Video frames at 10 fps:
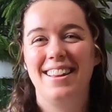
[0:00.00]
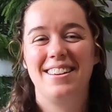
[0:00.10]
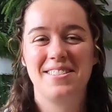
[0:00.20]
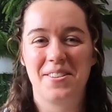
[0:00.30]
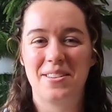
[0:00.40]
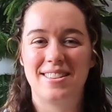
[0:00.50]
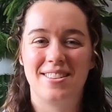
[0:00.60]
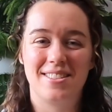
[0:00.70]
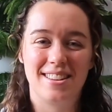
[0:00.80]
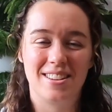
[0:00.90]
There's always
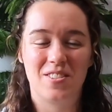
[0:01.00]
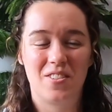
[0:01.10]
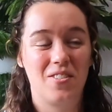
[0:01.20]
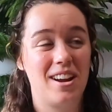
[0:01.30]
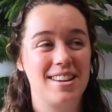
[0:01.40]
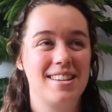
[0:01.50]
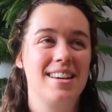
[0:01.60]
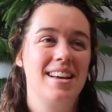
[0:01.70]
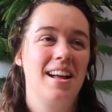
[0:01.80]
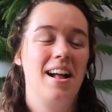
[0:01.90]
those things, right?
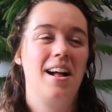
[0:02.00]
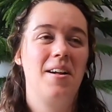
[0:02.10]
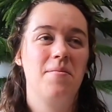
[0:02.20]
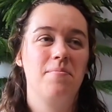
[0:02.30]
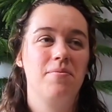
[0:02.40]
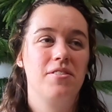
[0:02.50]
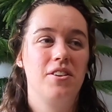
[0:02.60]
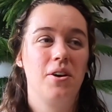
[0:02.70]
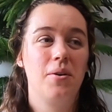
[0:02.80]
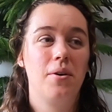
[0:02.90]

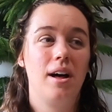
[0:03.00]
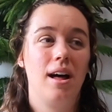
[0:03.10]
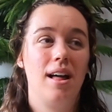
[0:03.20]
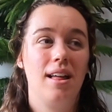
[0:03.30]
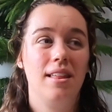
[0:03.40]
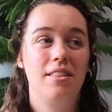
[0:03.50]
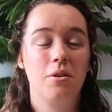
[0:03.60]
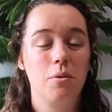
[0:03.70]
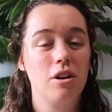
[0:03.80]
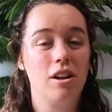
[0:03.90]
So
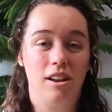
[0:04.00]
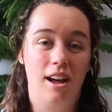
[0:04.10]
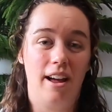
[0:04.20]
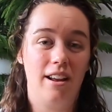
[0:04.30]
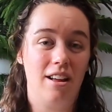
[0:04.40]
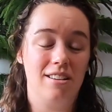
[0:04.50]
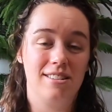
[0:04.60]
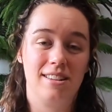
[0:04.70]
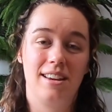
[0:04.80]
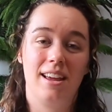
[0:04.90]
there weren't a lot,
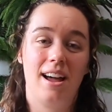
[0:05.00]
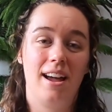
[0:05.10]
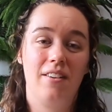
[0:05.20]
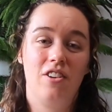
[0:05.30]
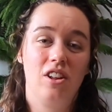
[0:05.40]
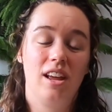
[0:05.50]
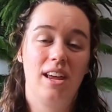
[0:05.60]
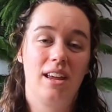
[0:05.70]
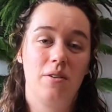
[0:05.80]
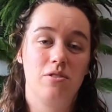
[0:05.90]
honestly. I feel
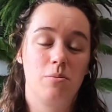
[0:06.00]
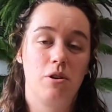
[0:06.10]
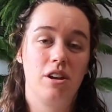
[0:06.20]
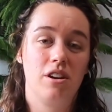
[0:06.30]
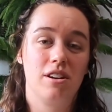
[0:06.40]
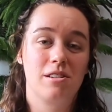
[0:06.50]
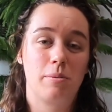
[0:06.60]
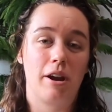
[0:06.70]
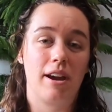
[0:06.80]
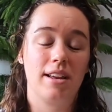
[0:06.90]
like it was a pretty good
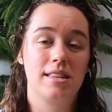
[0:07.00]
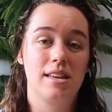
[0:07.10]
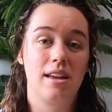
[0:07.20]
experience.